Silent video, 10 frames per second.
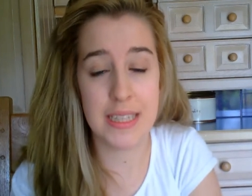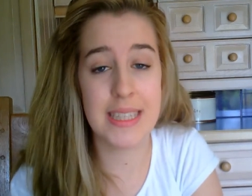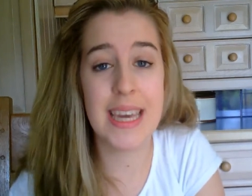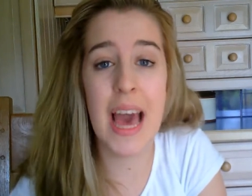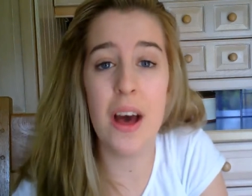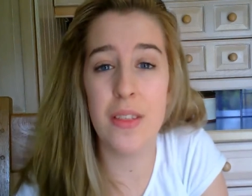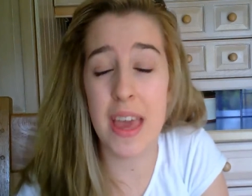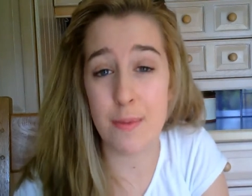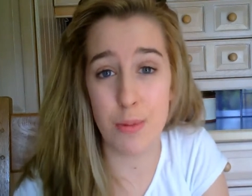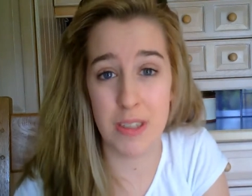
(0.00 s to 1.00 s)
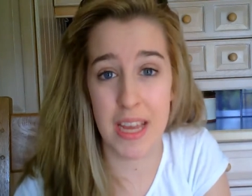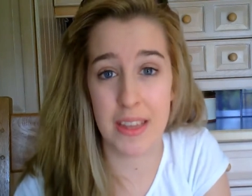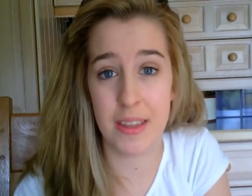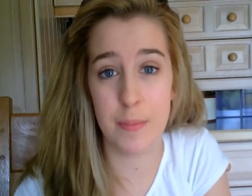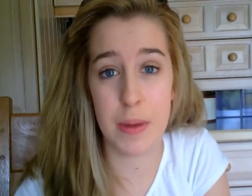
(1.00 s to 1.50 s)
and see how they
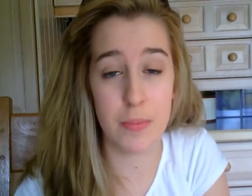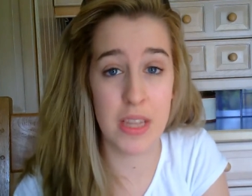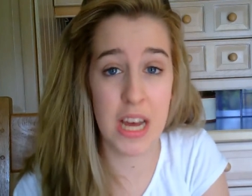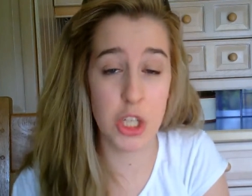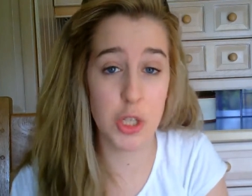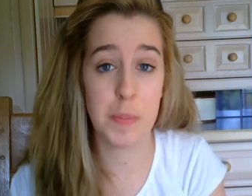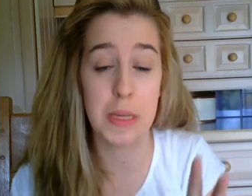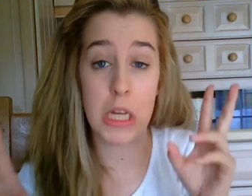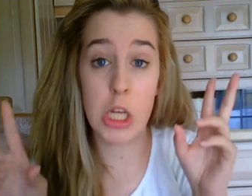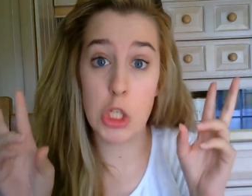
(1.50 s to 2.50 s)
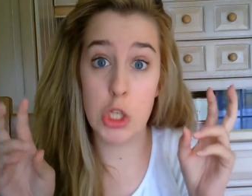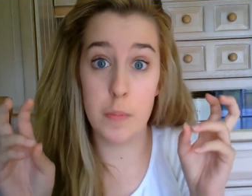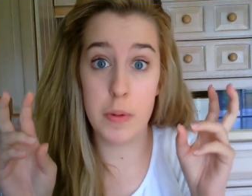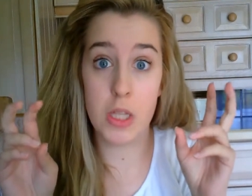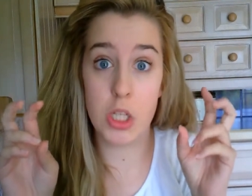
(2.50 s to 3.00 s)
present the people that should be
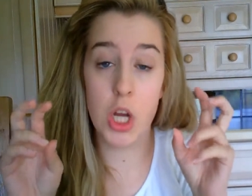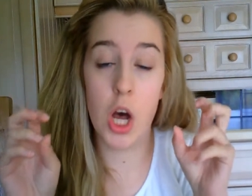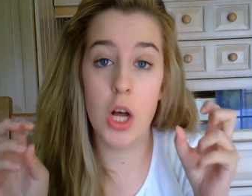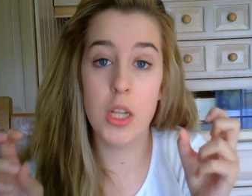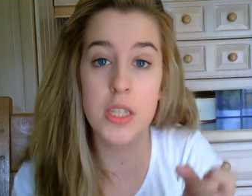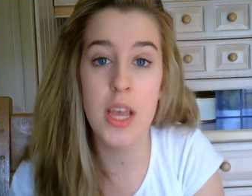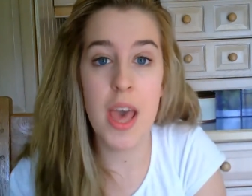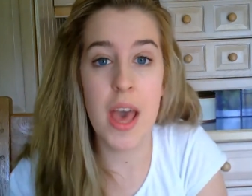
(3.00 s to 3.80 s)
top of the charts